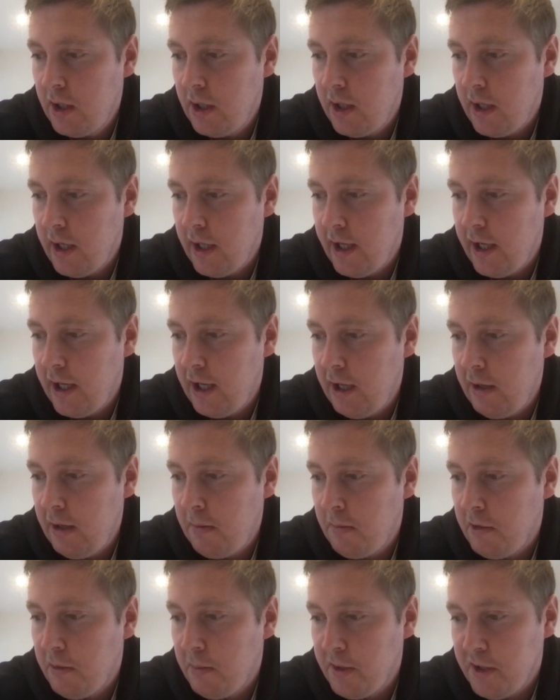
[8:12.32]
Um,
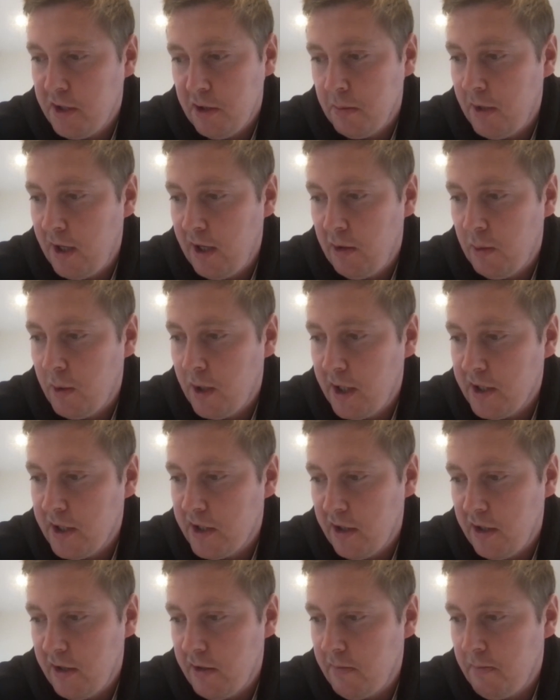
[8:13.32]
there'd be some ROIs
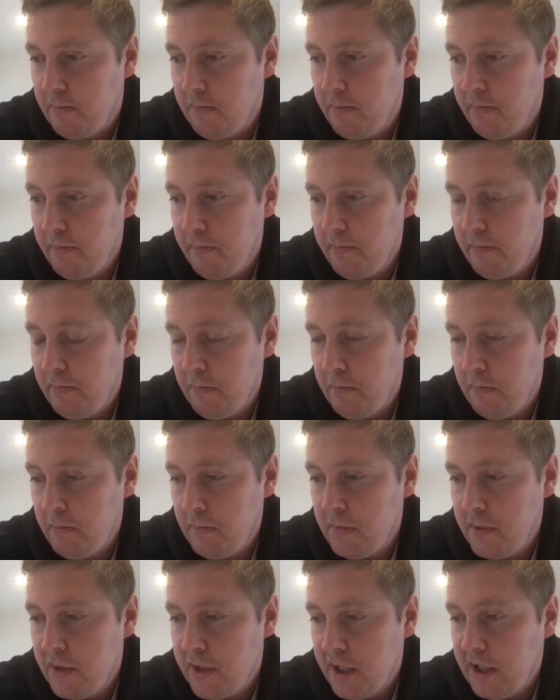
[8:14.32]
that are
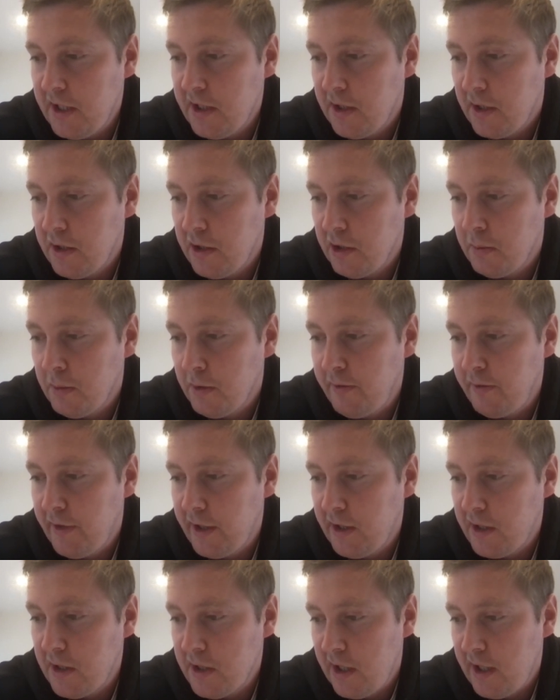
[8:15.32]
decent double
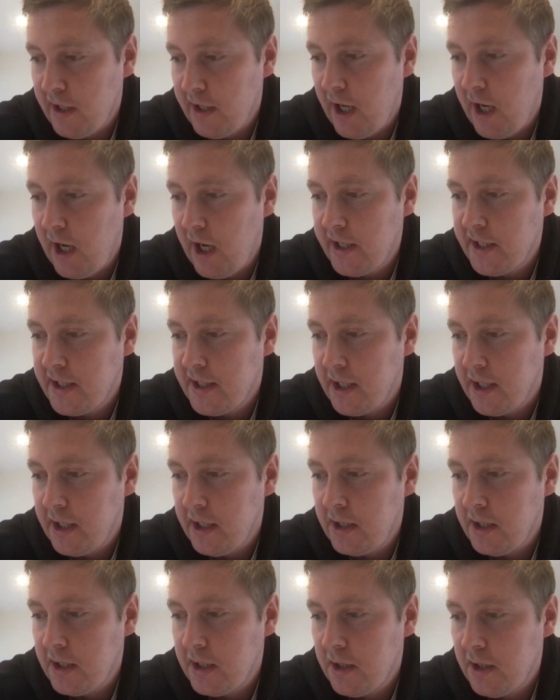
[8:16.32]
figures, like high
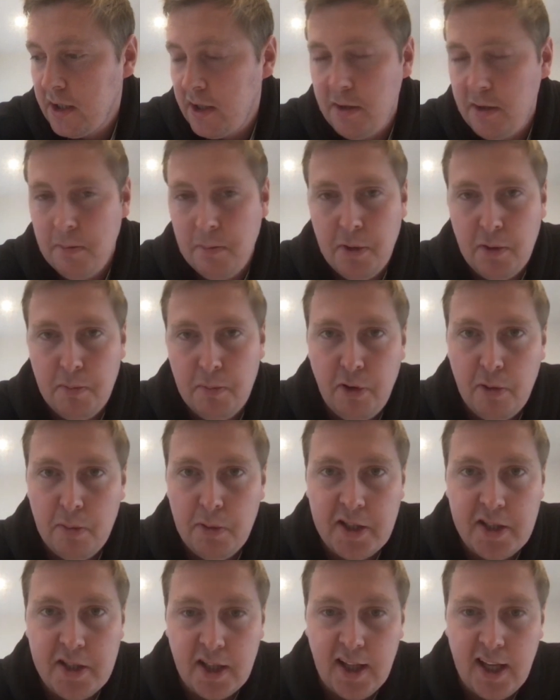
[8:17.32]
teens, but probably
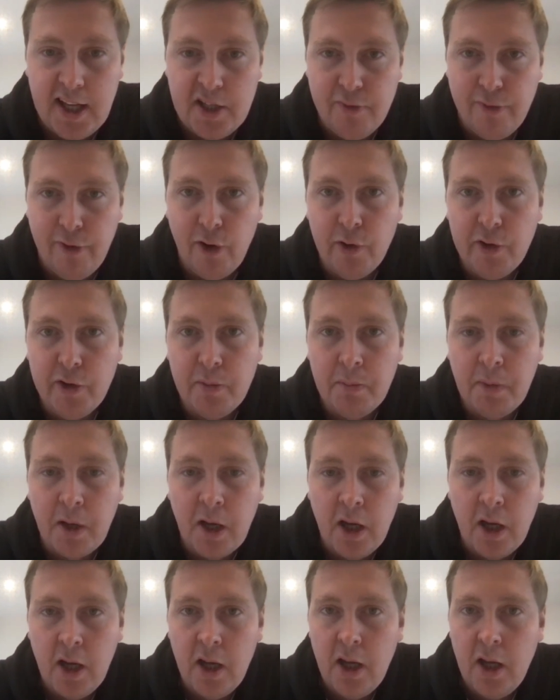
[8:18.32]
to less volume.
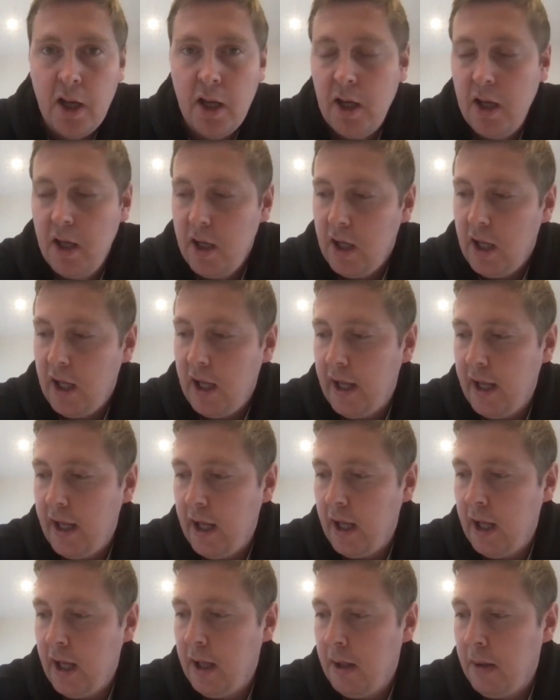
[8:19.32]

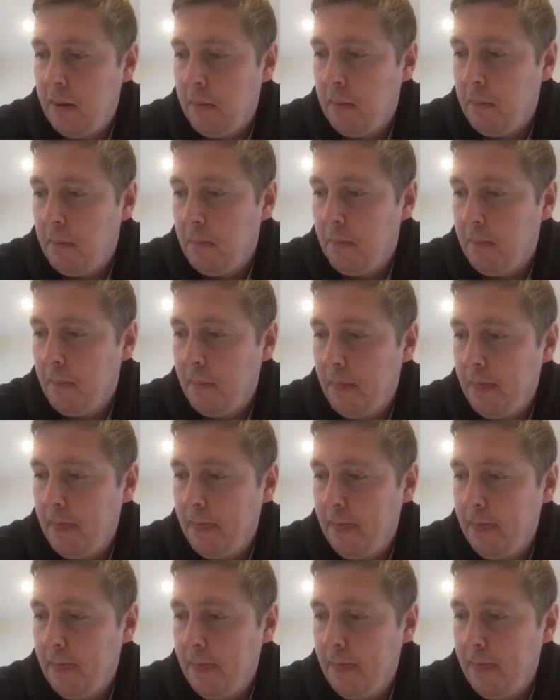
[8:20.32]
Um,
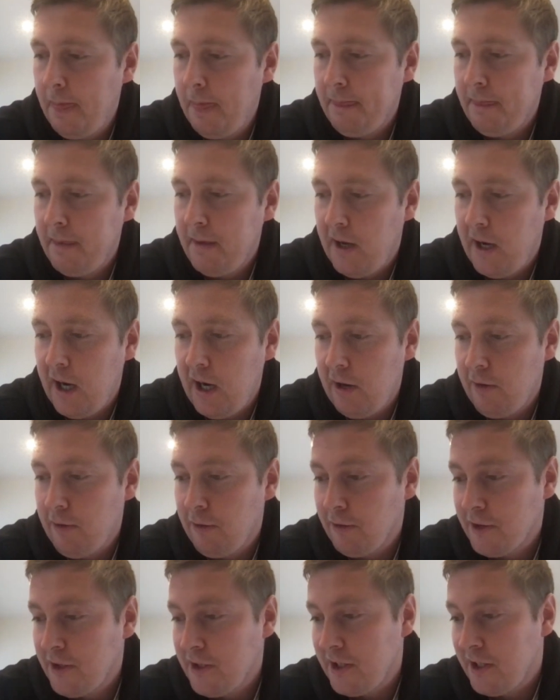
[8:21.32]

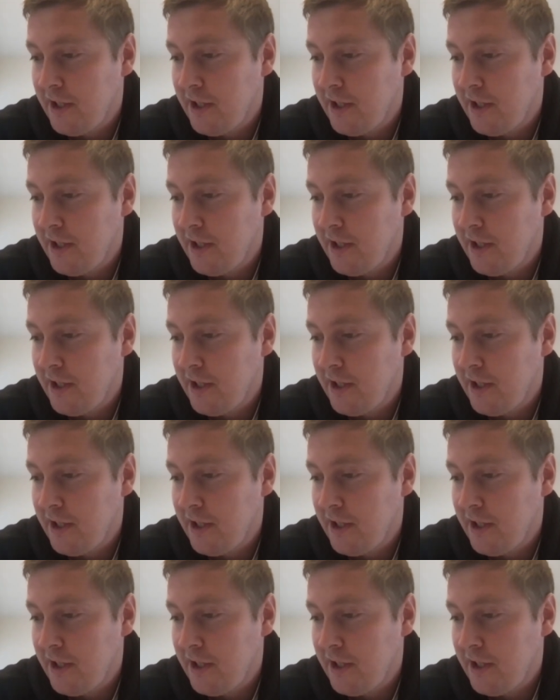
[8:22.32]
ROC.